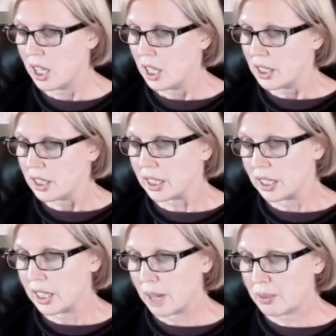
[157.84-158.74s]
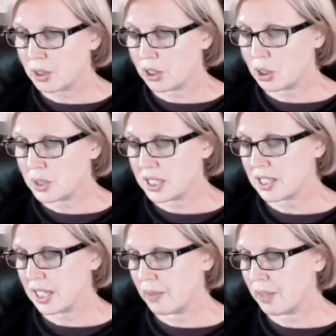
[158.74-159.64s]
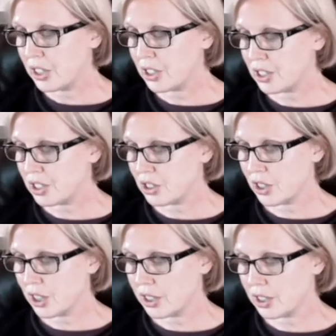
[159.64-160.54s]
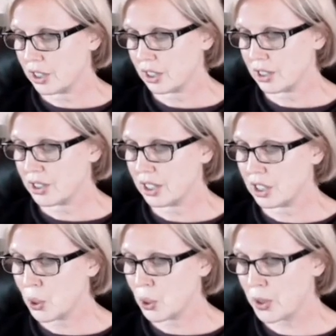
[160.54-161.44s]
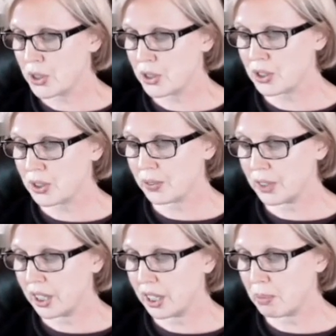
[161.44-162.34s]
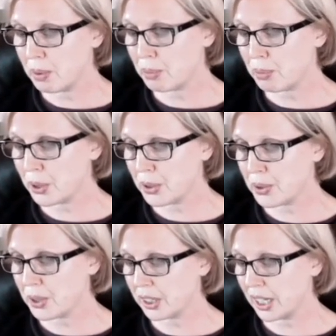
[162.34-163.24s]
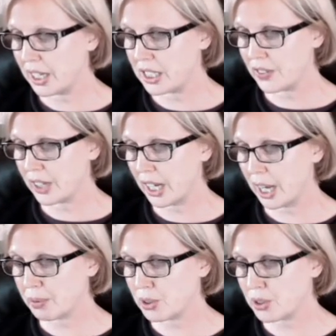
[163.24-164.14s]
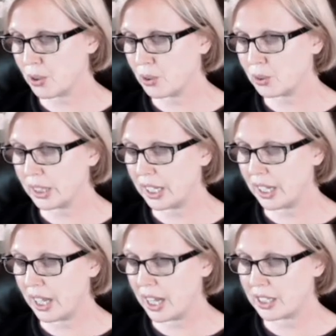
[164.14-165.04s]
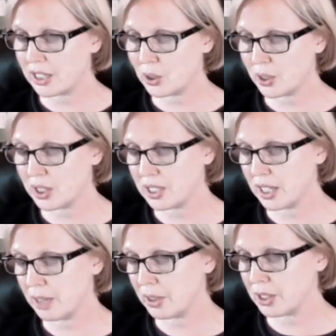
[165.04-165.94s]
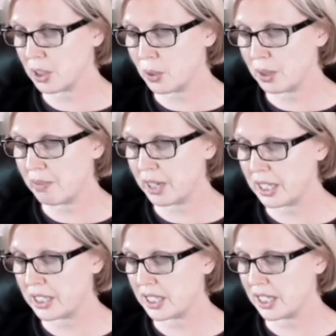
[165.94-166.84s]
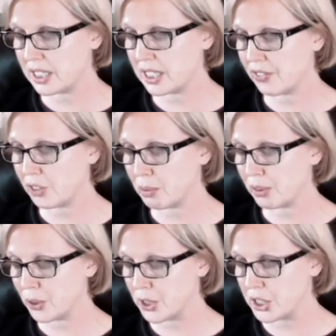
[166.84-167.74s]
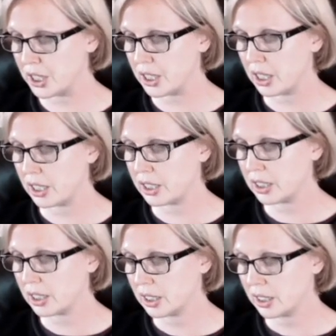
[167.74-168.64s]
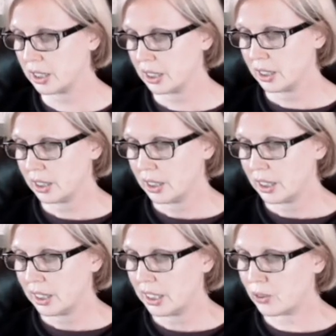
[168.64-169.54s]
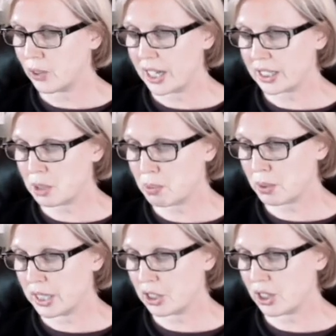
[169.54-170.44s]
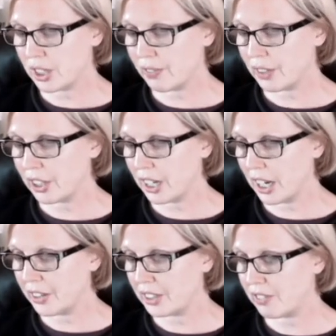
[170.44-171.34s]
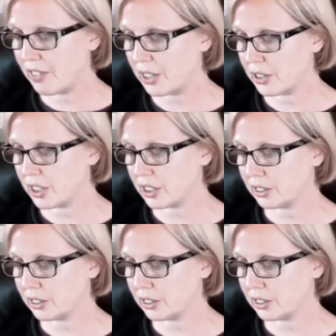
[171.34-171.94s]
The kidnapped girl was the same age as his daughter. Seeing the torture Sophia had been put through at the hands of her captors only added to his nightmares of what Macy had suffered before she died. He'd racked his brains trying to figure out how they'd found her.